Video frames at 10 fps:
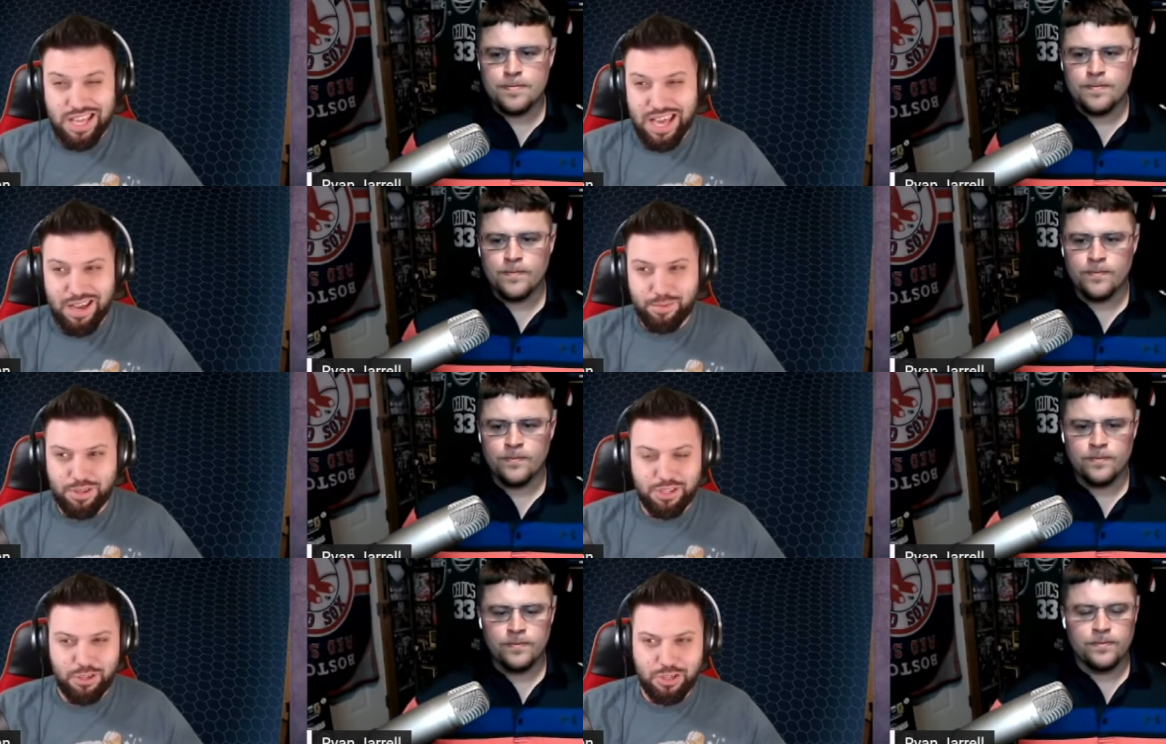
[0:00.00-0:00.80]
Speaker 1: Yeah,
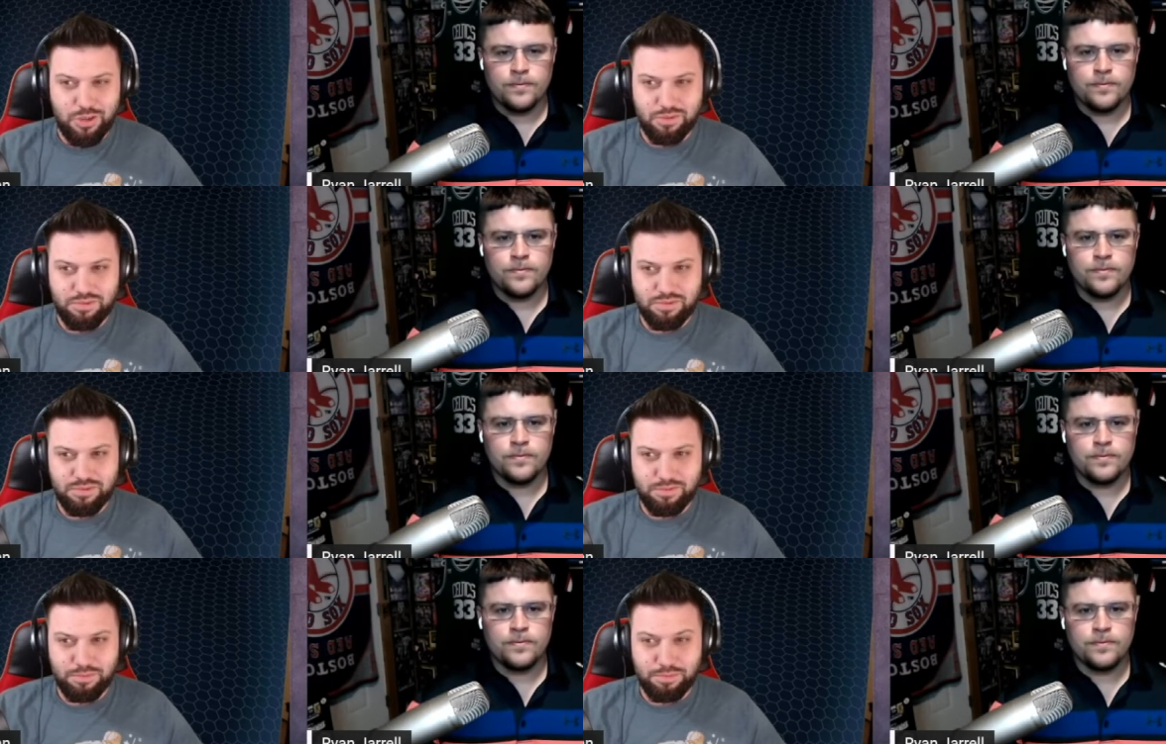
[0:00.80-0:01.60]
but you're going to
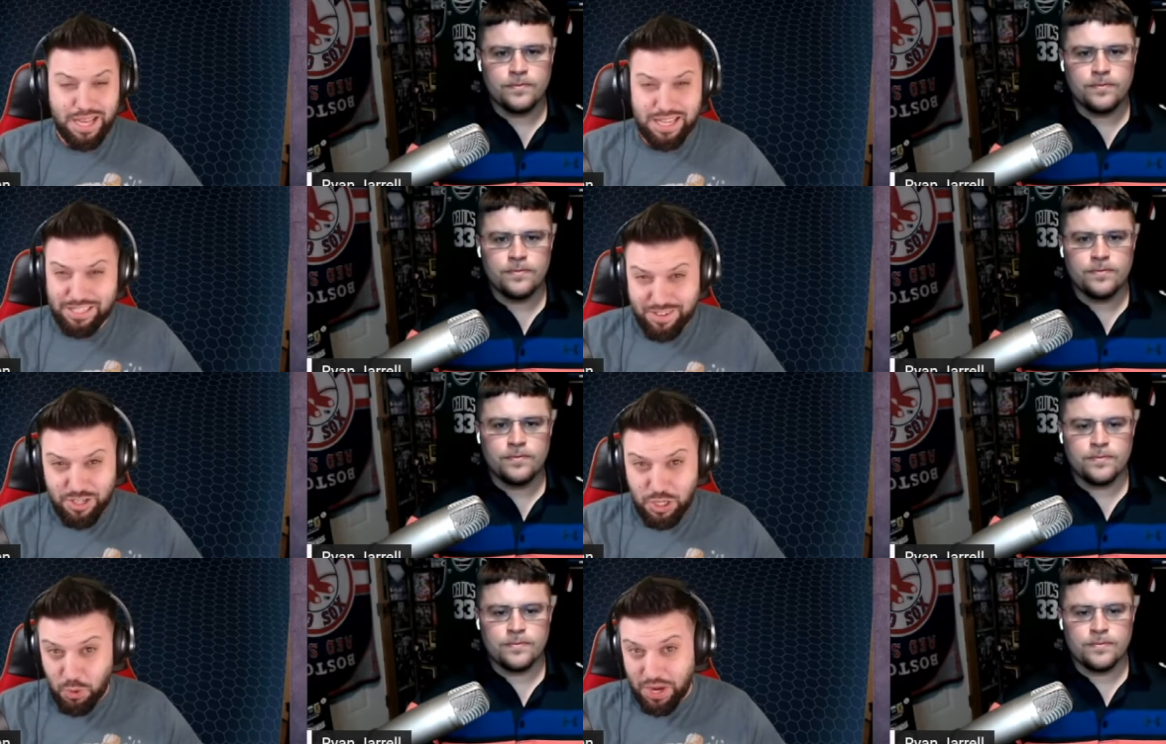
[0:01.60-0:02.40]
bet
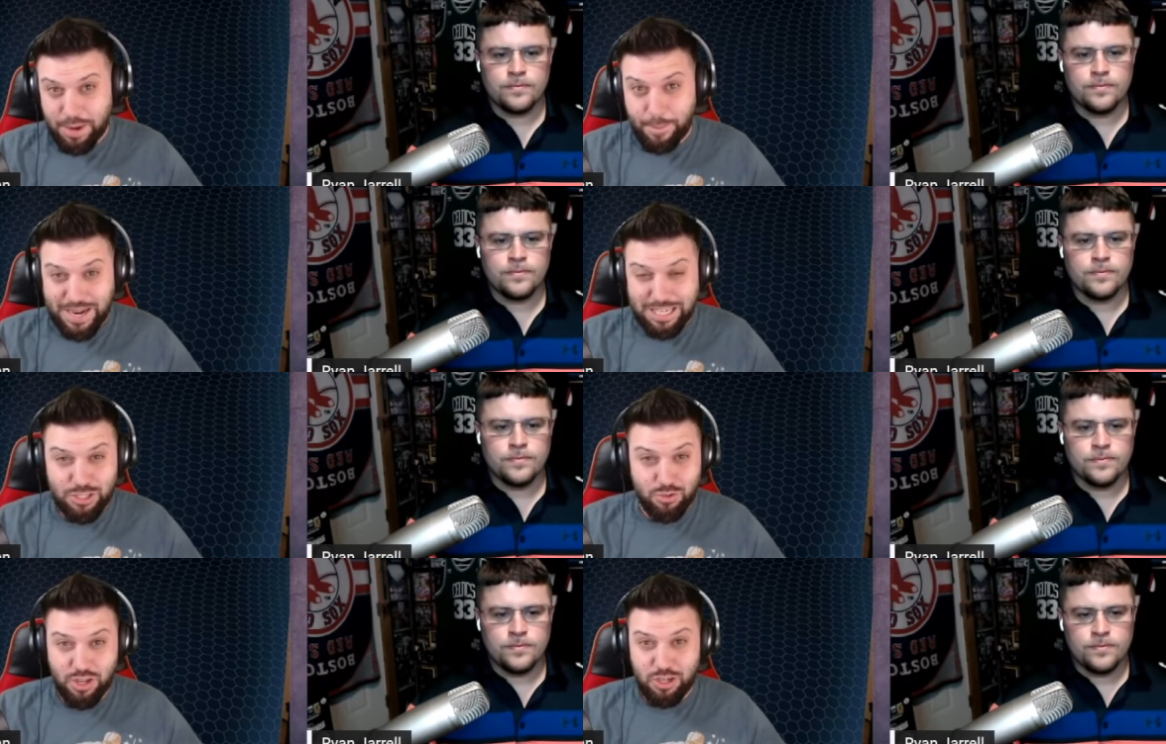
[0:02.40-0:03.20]
Davey Grant at
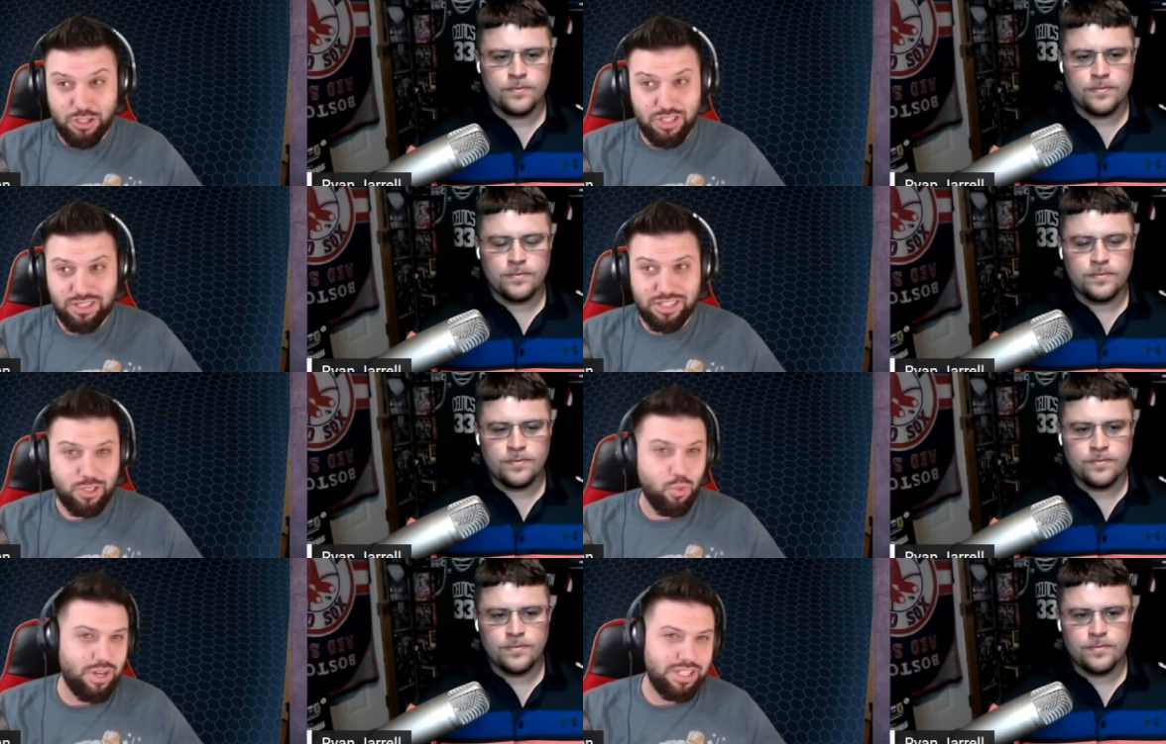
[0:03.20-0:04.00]
minus 300?
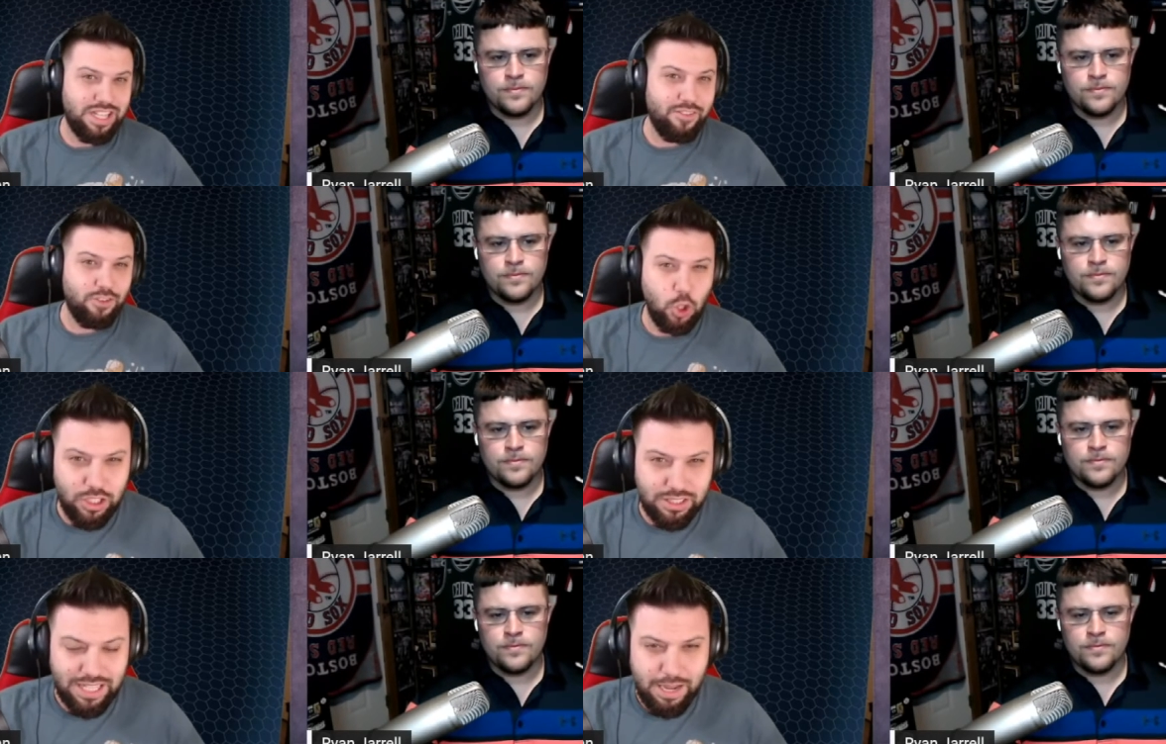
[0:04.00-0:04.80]
Since when has he ever
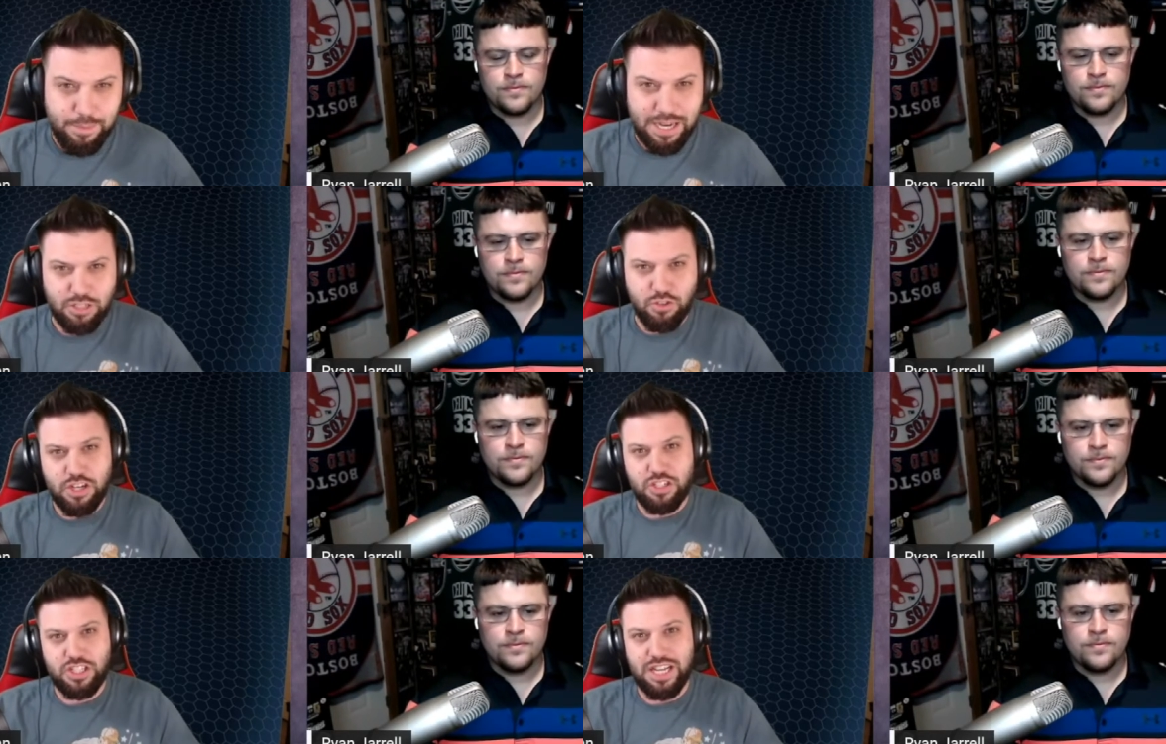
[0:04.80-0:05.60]
looked like a minus
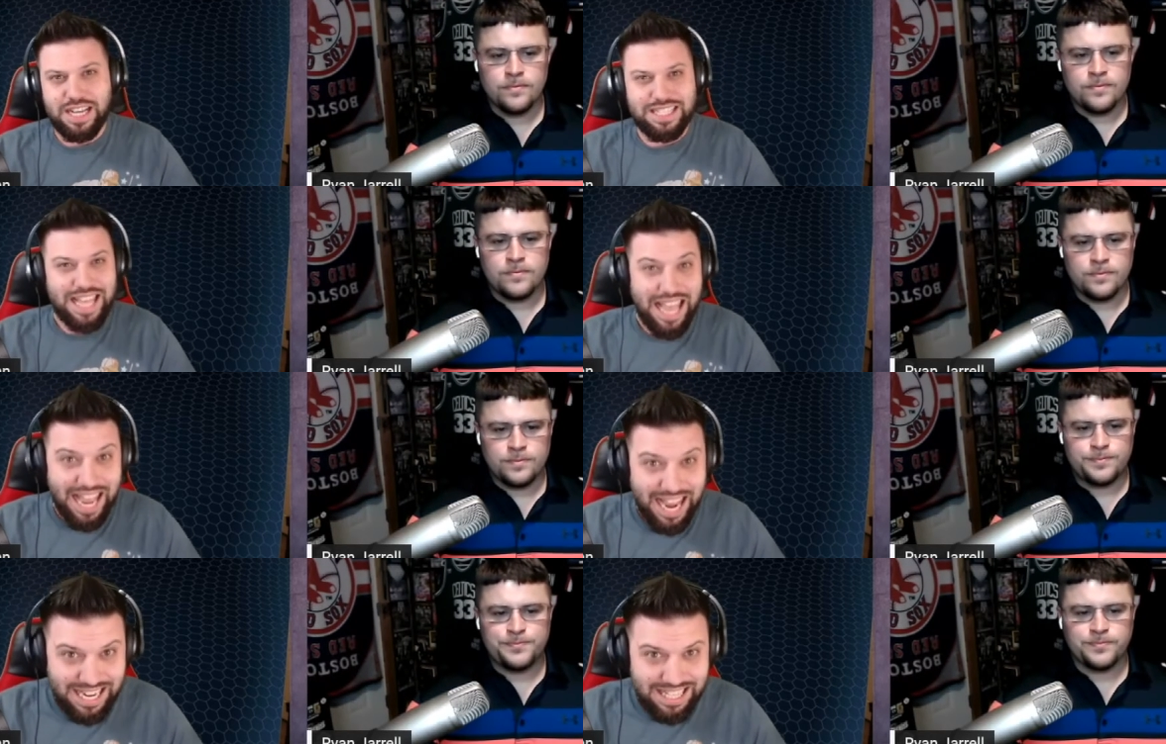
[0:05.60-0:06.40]
300 against
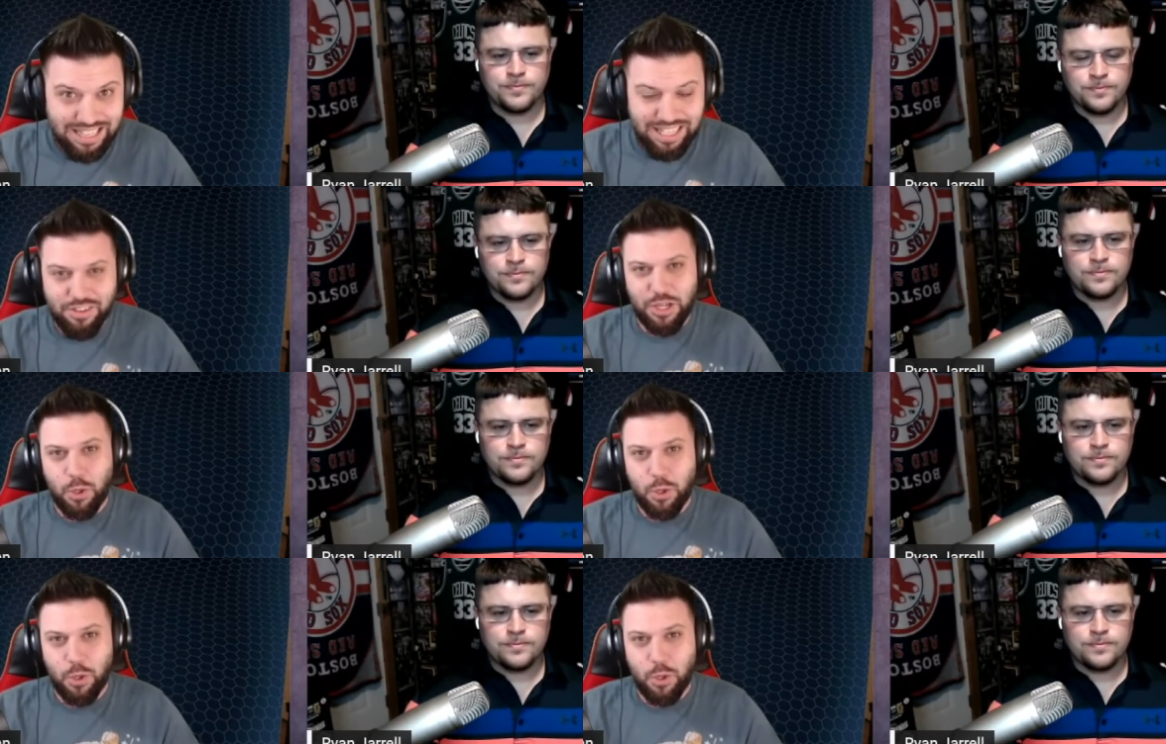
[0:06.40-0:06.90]
any living